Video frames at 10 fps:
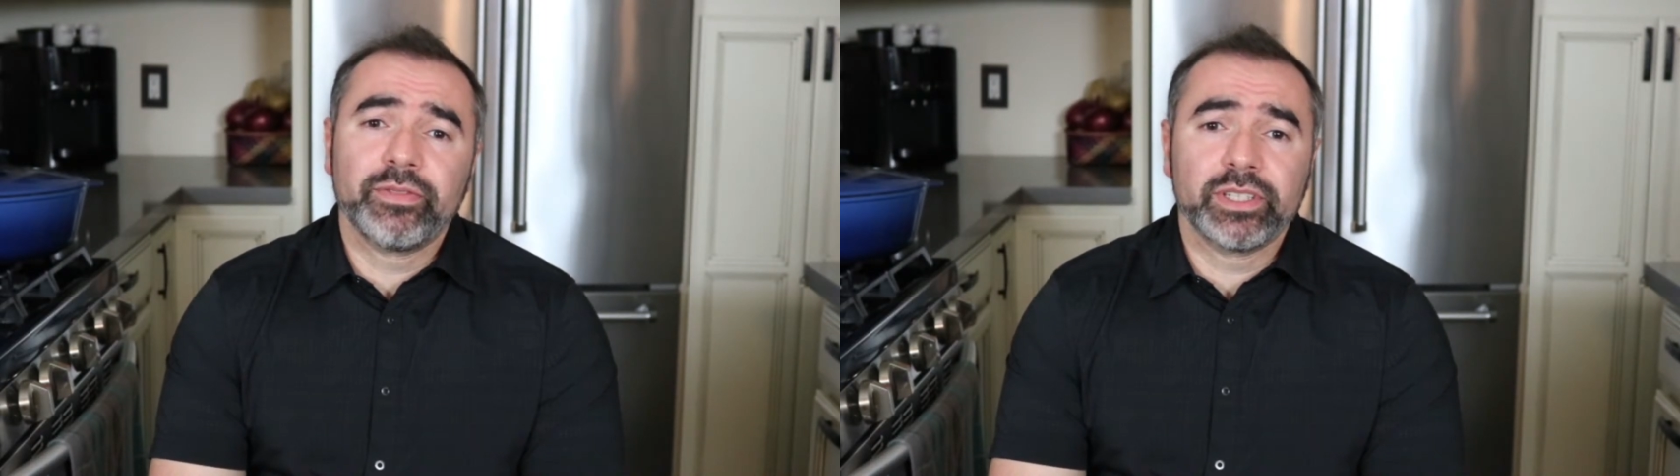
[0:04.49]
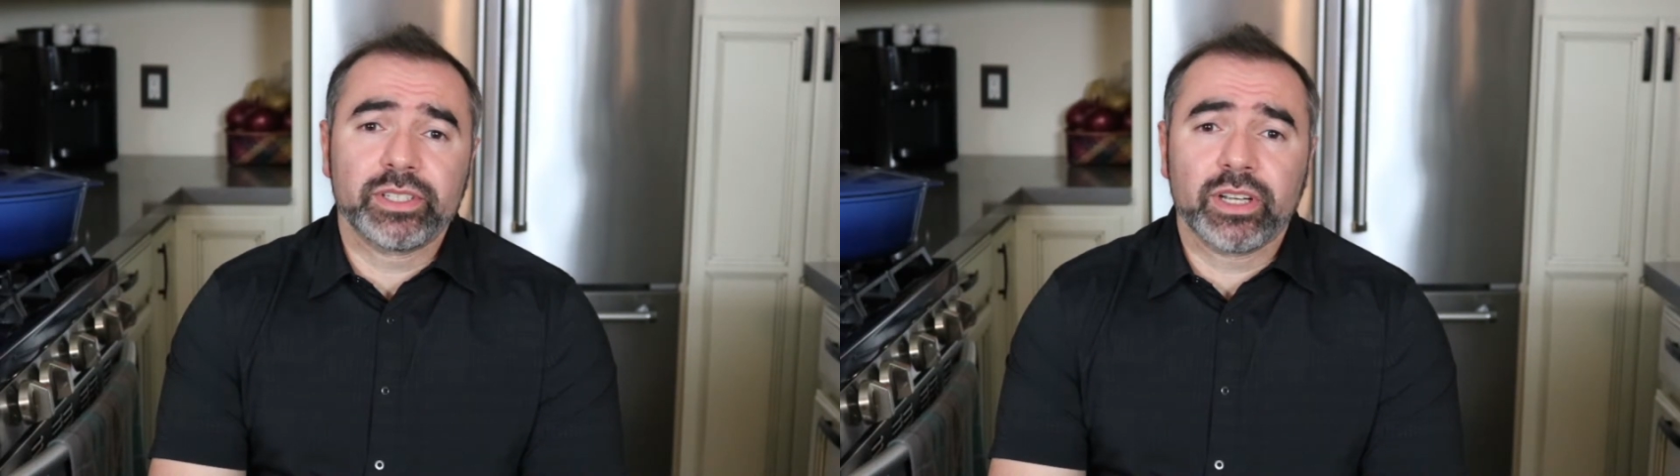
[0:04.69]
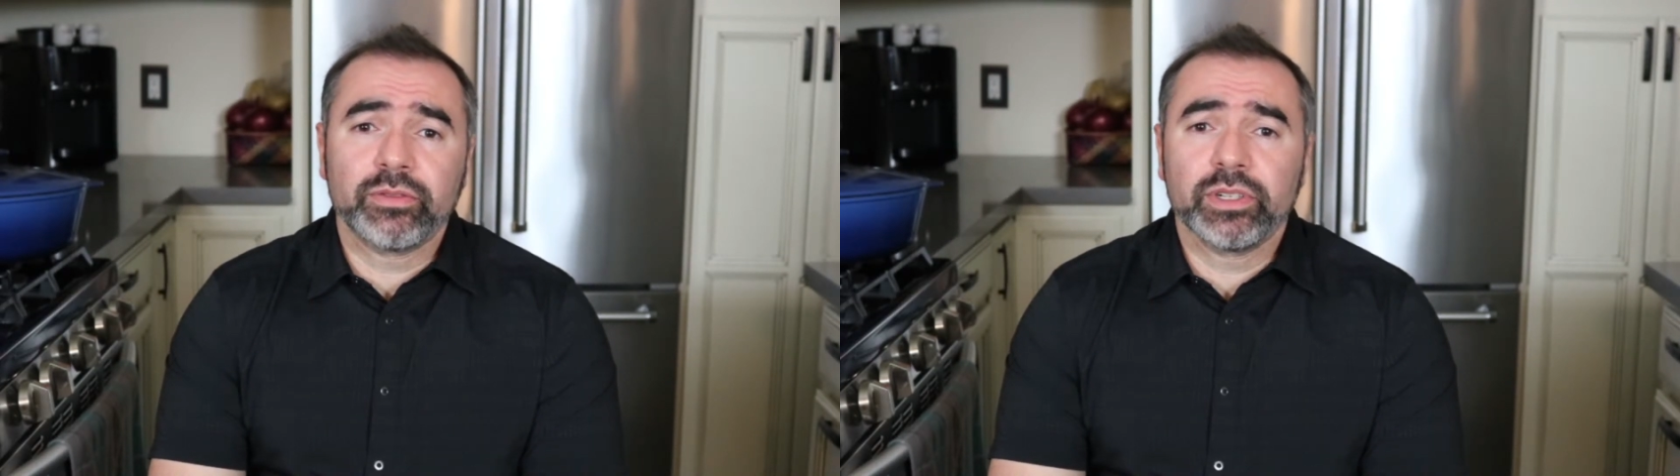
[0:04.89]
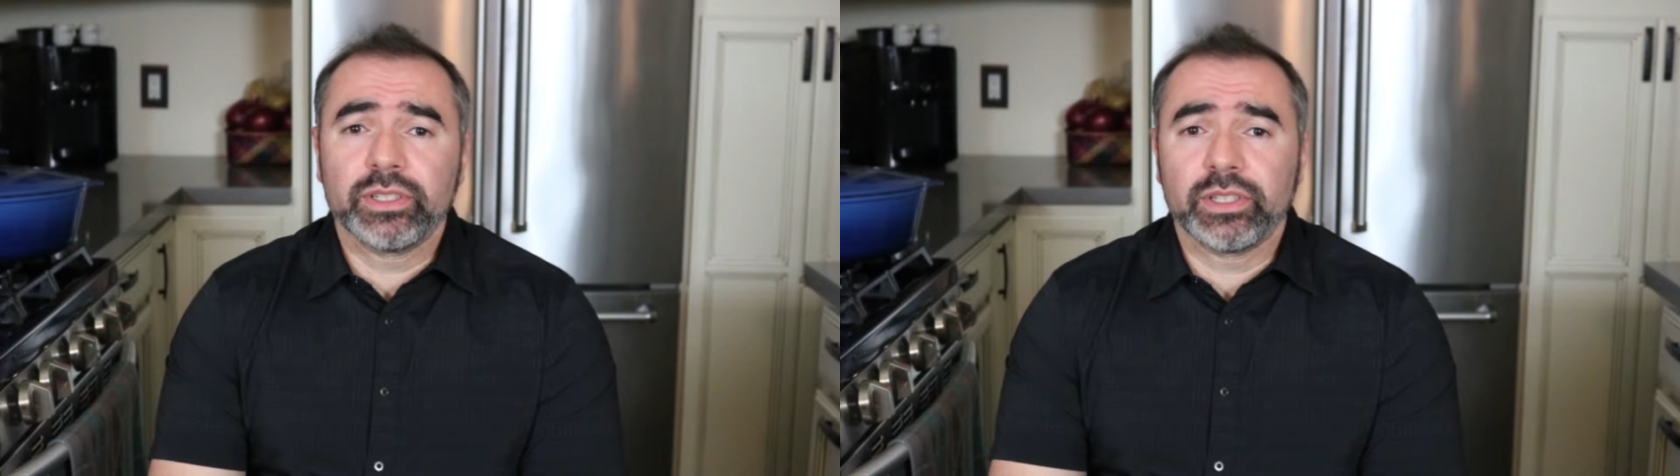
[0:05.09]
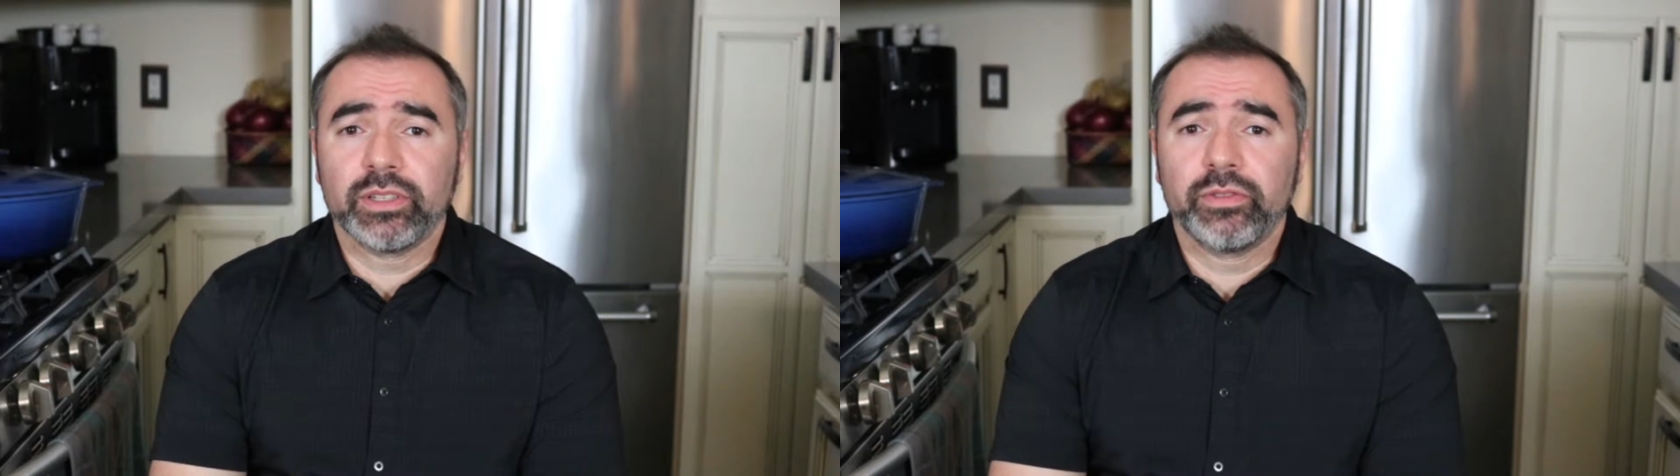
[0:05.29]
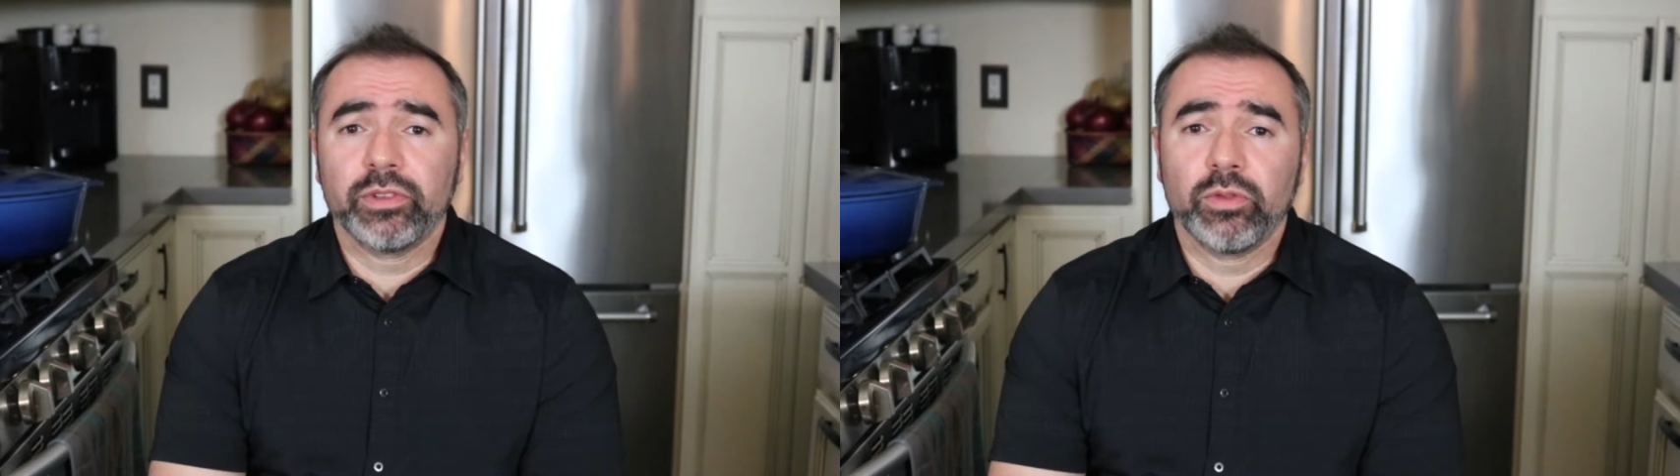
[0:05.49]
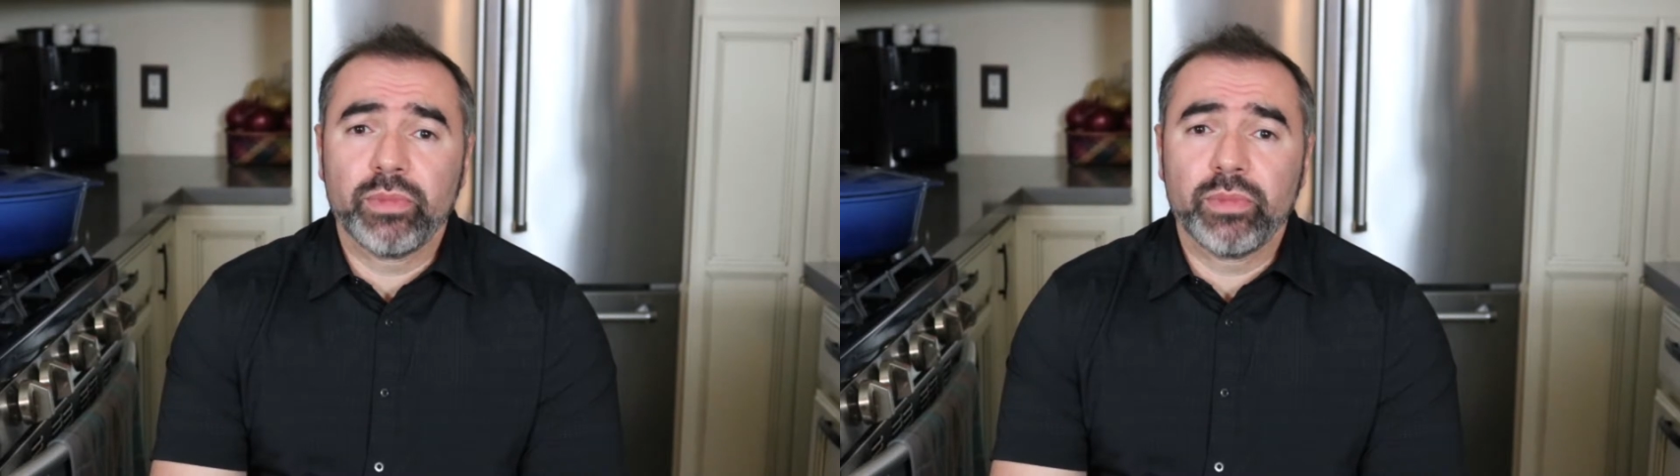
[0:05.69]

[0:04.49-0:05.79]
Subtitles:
discoveries in the field of